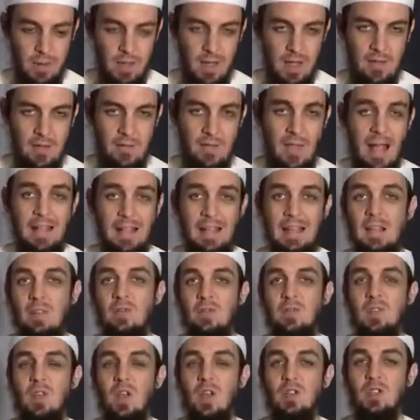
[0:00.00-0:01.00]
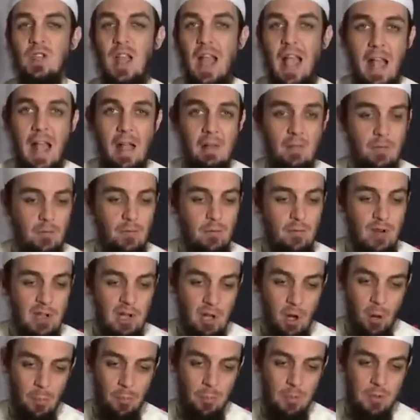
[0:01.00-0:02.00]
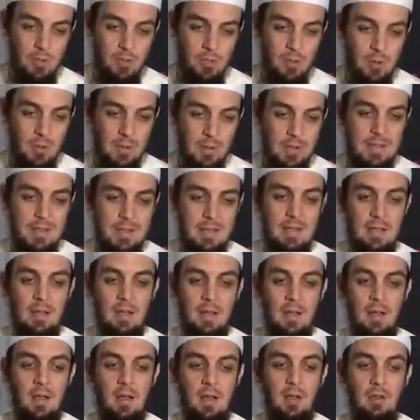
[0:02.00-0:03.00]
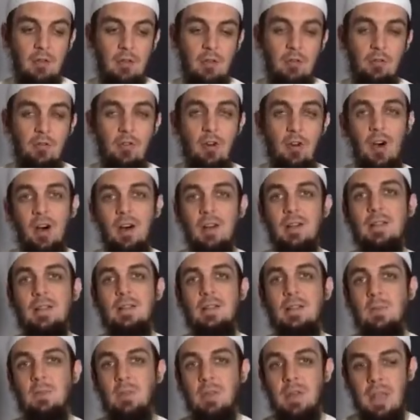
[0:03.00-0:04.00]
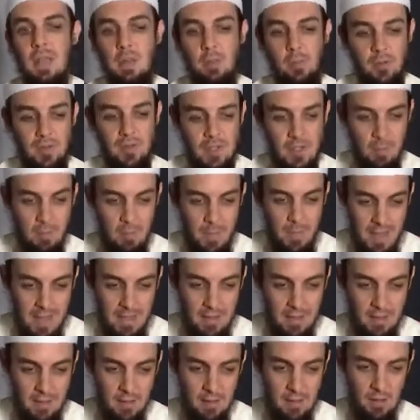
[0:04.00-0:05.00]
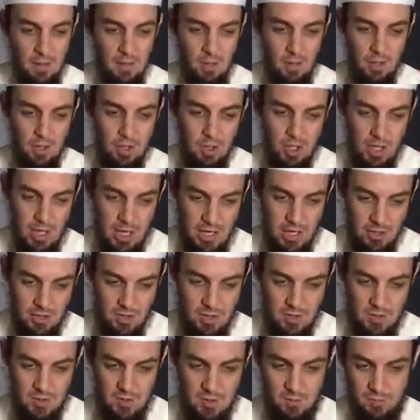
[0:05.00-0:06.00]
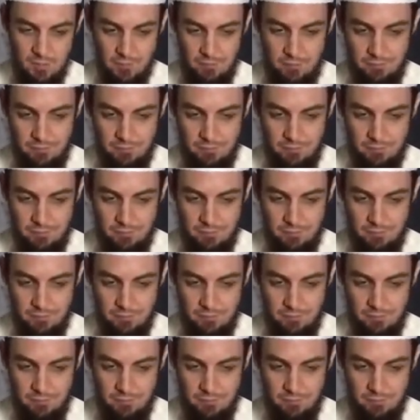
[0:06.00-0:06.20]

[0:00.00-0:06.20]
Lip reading: And that gives us every opportunity for us to be able to make changes.